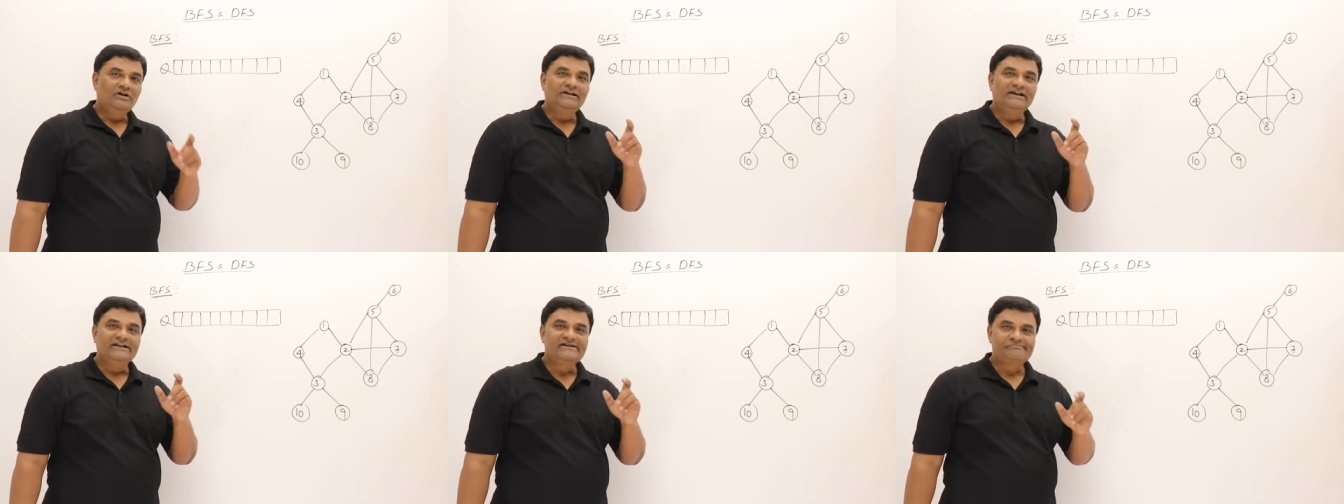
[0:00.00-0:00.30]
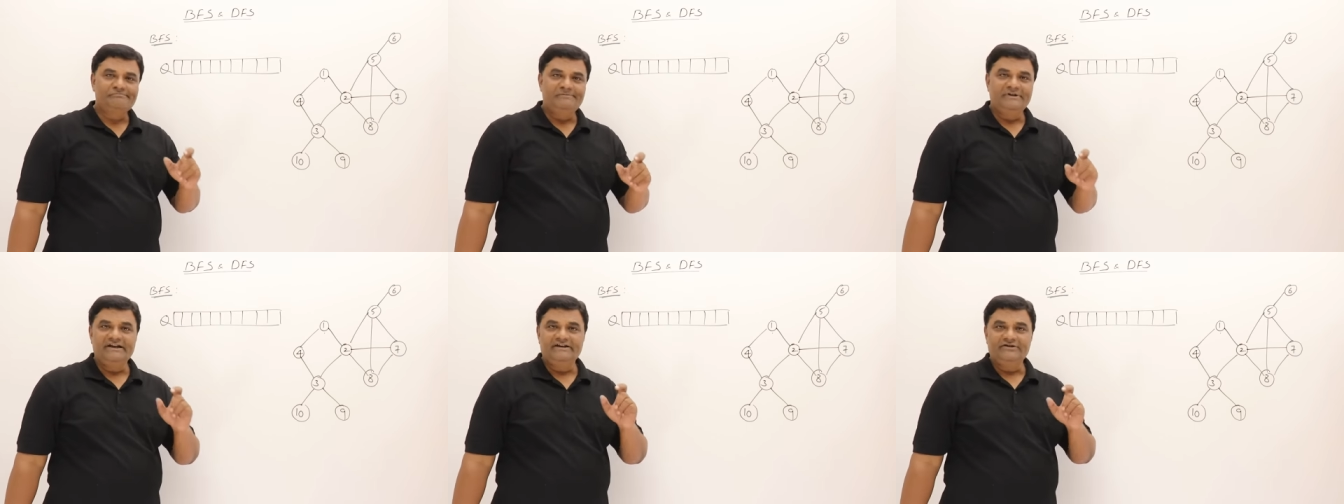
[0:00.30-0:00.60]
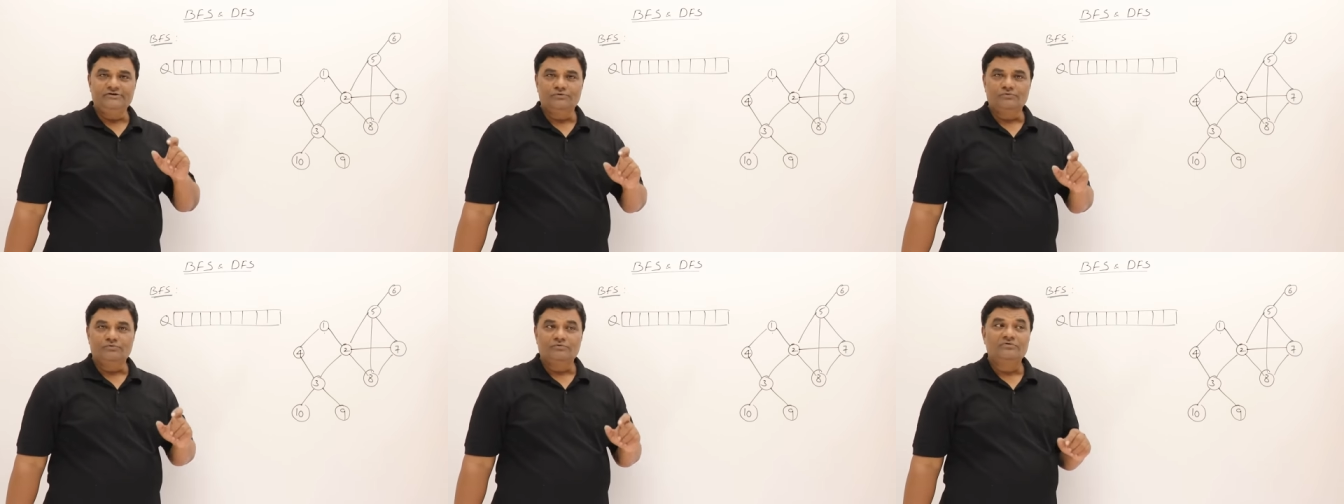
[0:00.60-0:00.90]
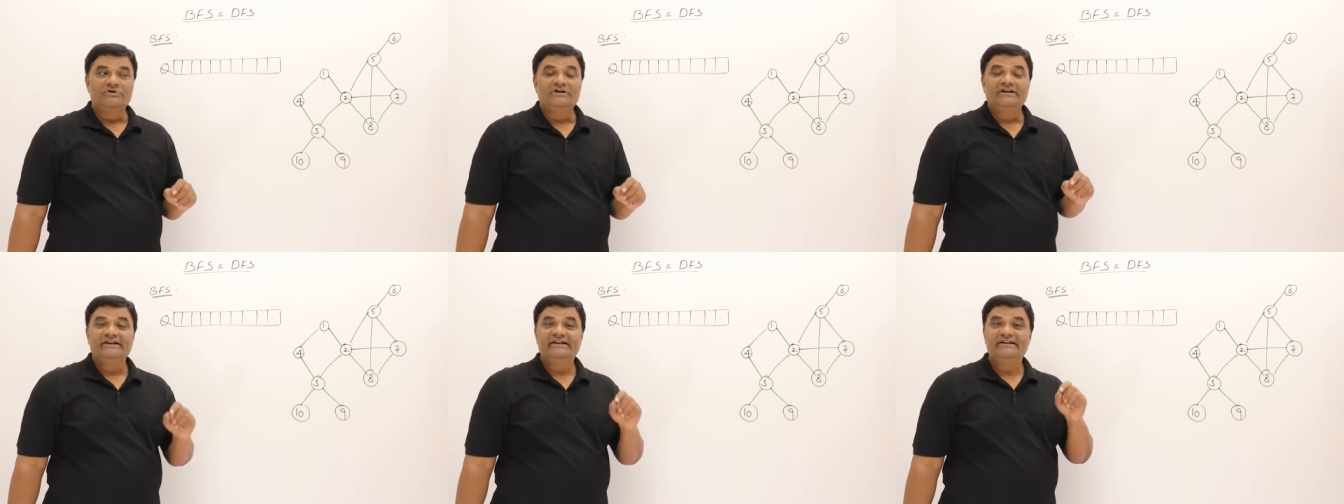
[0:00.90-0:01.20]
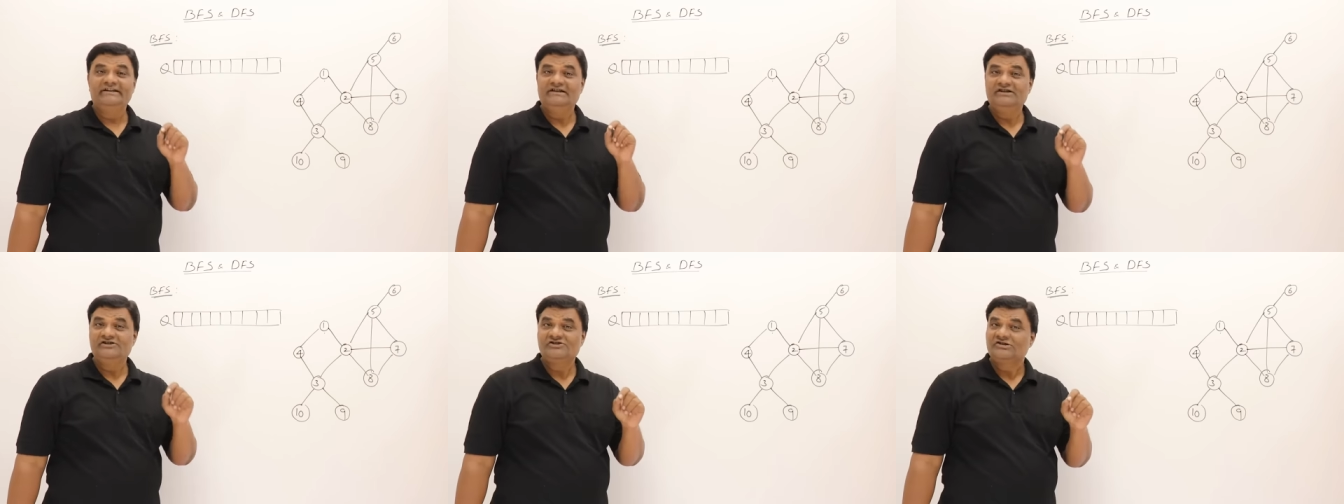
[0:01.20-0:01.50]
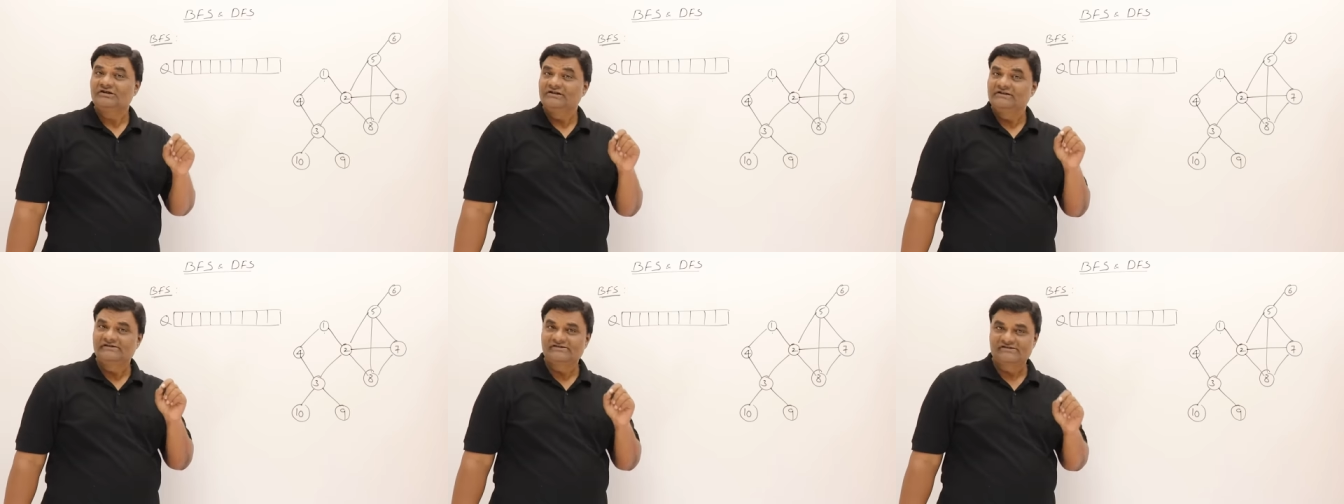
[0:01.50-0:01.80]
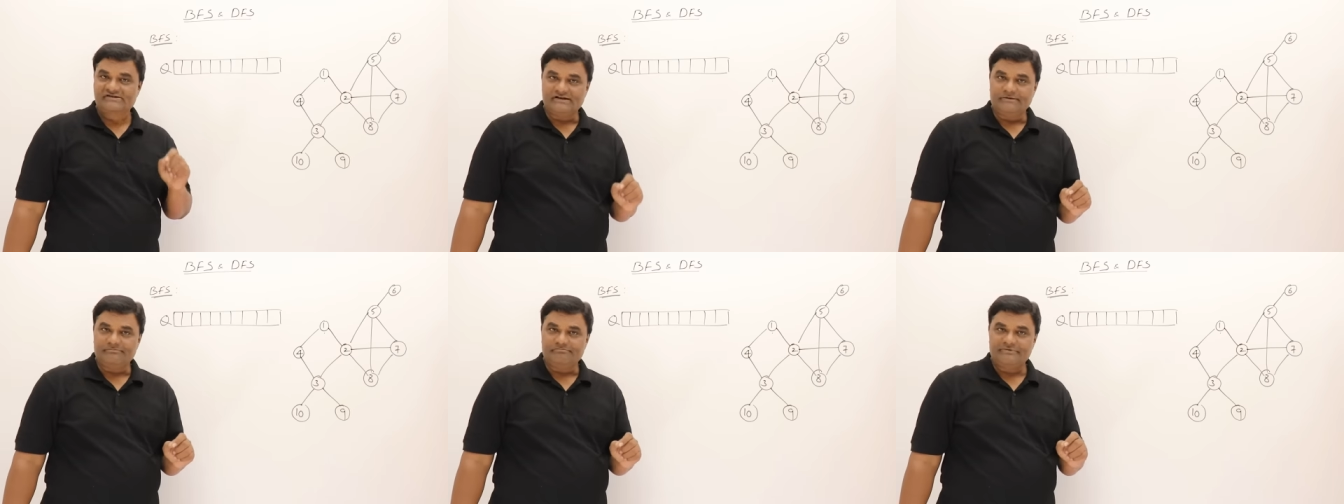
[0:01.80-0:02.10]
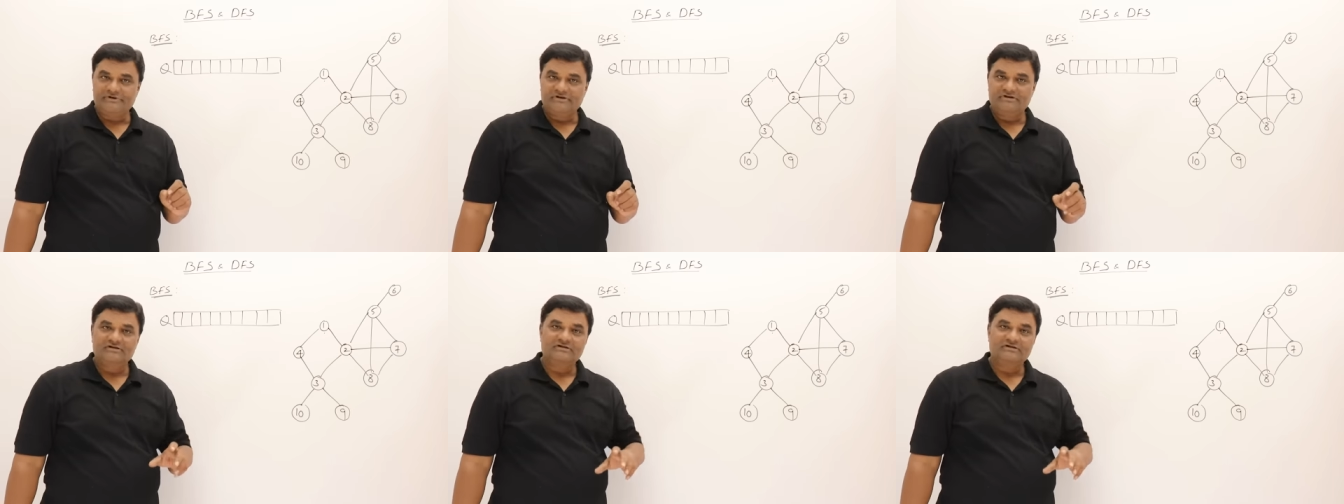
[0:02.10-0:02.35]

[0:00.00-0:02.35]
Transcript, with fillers: I'll explain you initial step.